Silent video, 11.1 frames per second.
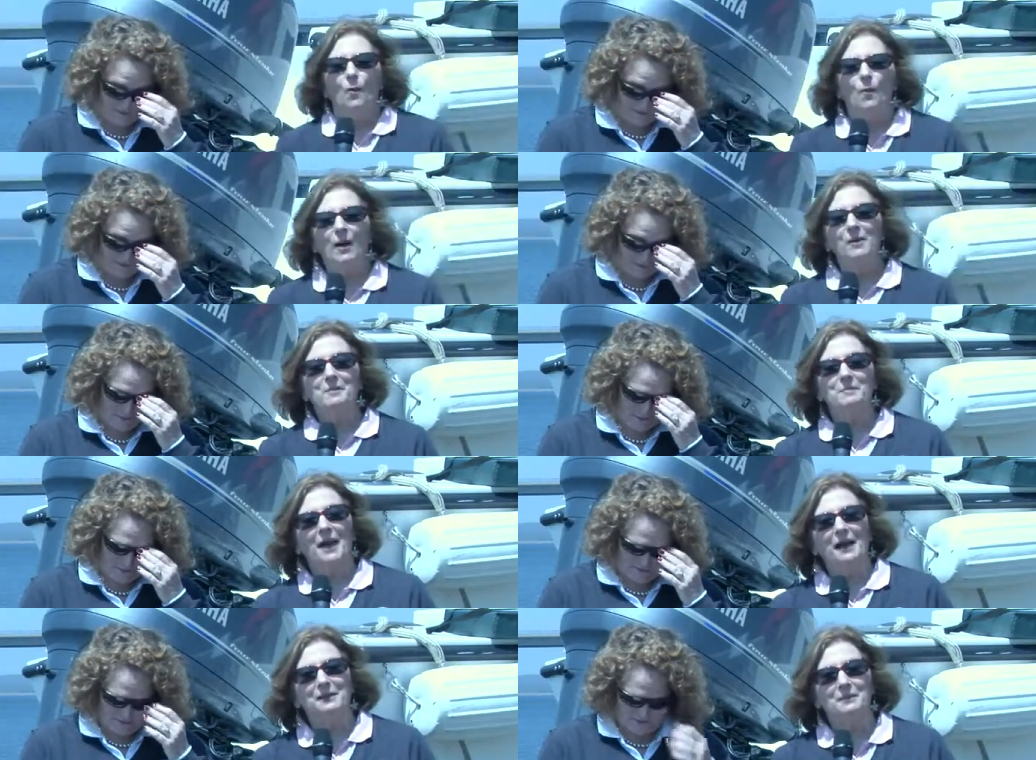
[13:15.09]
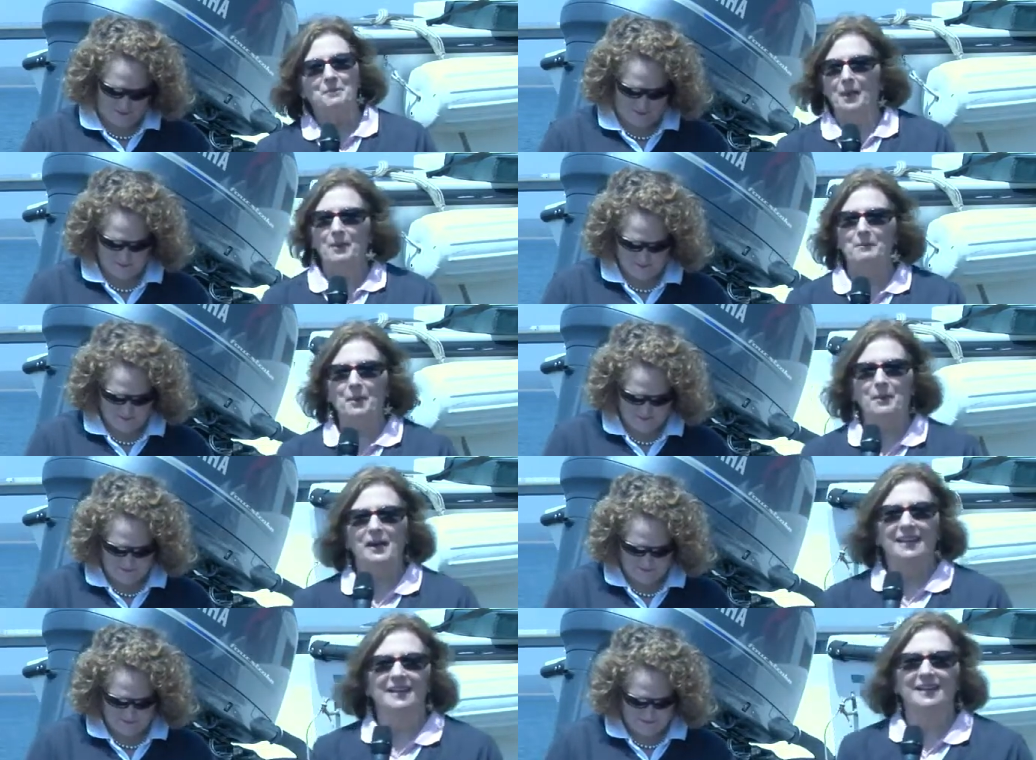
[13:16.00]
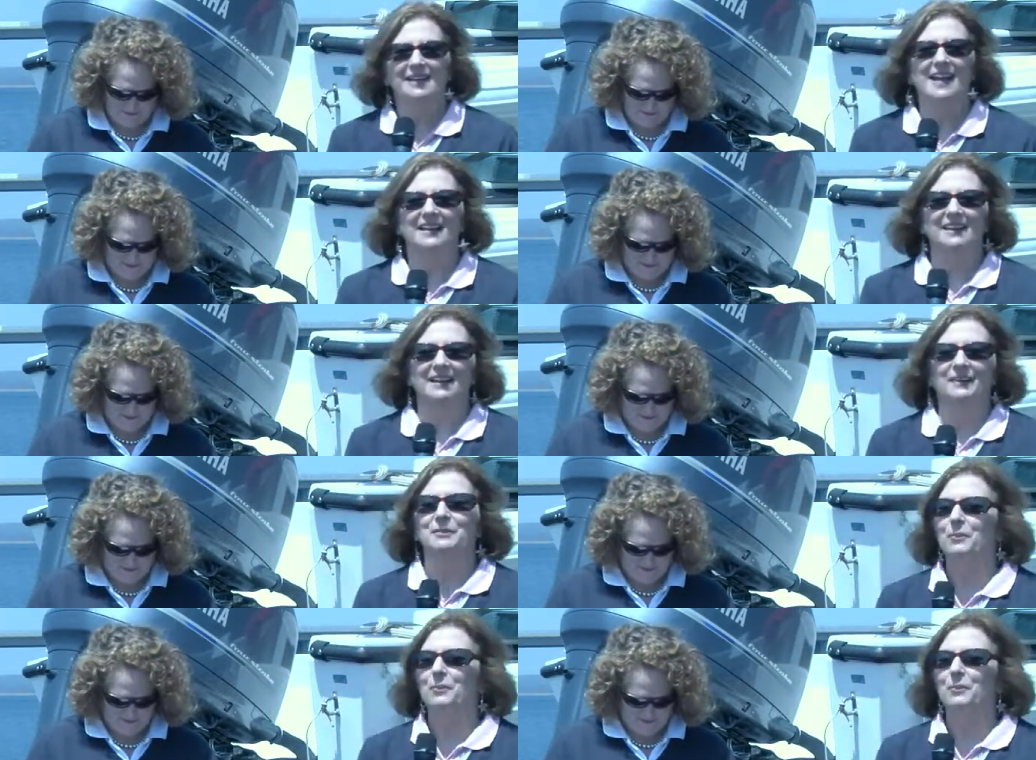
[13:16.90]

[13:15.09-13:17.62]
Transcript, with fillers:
Speaker 1: Welcome back to Better Boating in Connecticut.